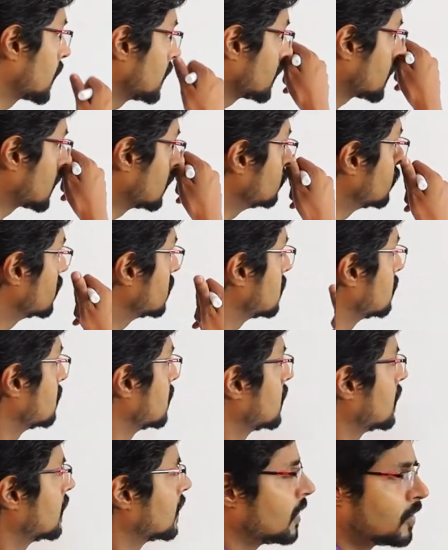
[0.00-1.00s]
at the conventional
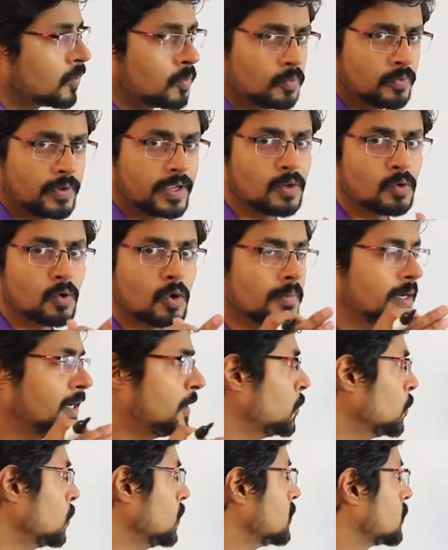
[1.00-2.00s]
method, how we normally
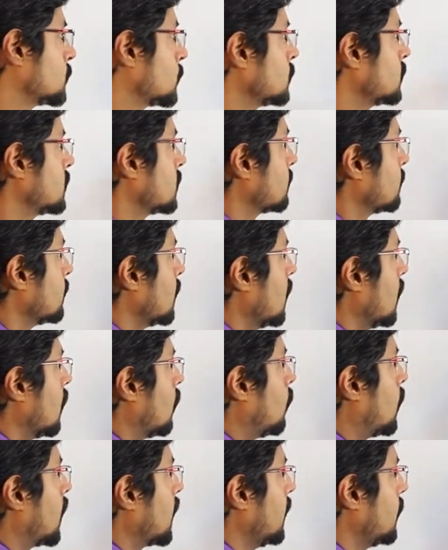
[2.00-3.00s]
do this question.
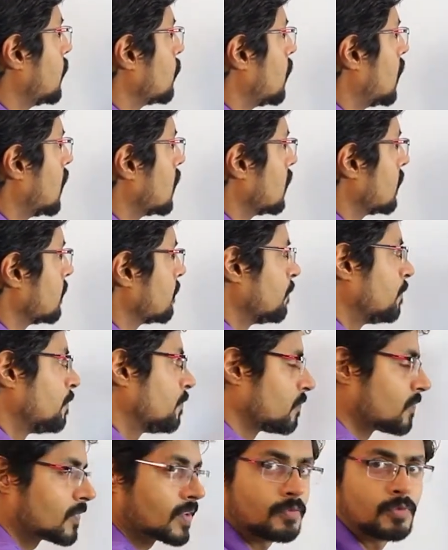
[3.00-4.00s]
1 into 1,
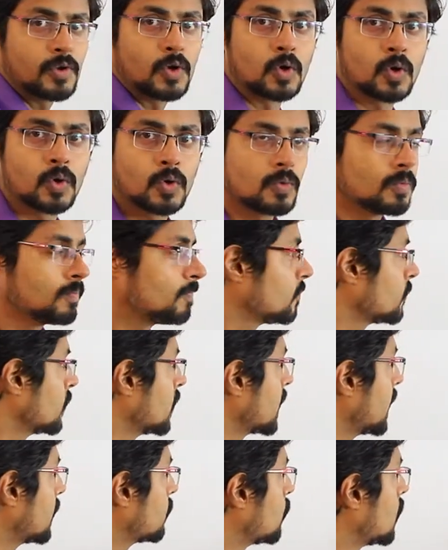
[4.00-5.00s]
we all know
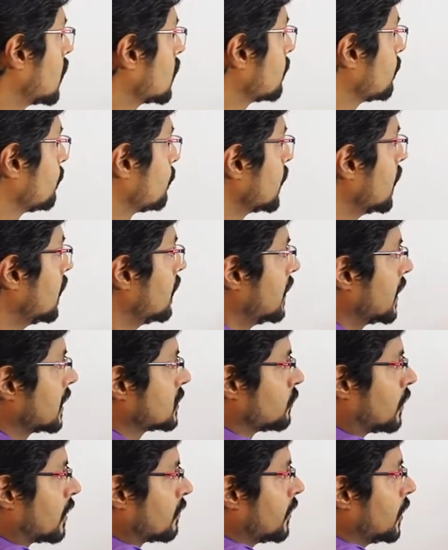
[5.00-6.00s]
we'll get 1.
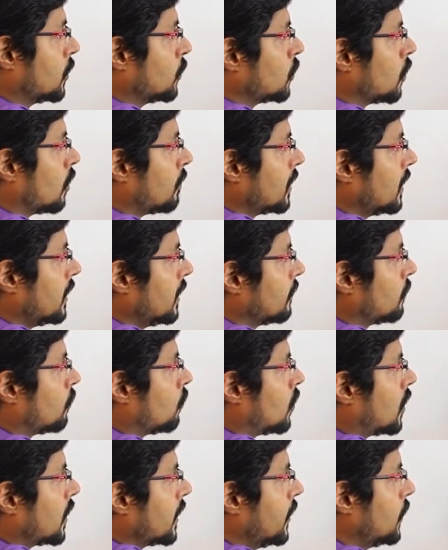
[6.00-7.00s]
Next, what we do normally,
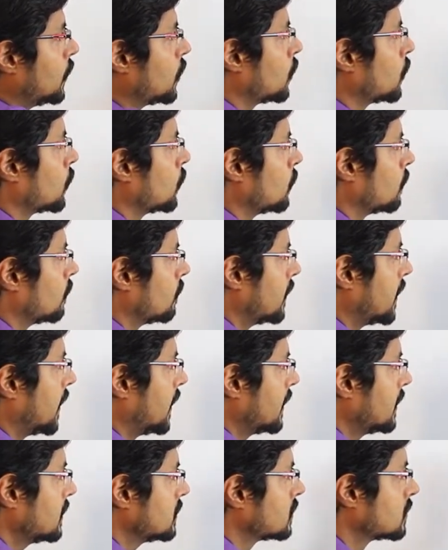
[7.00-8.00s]
1 into 2,
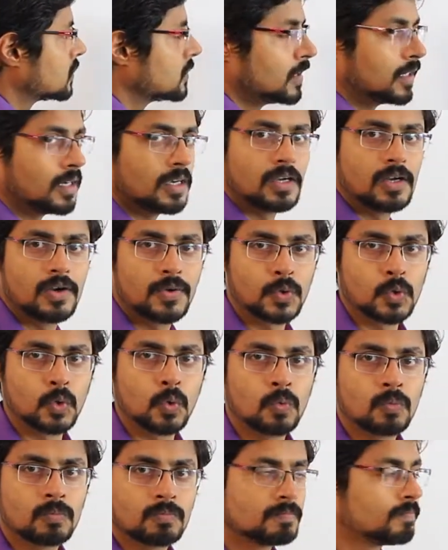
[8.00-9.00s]
that is
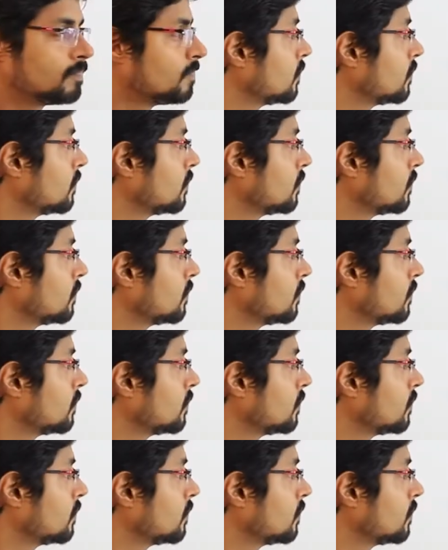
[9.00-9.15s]
2.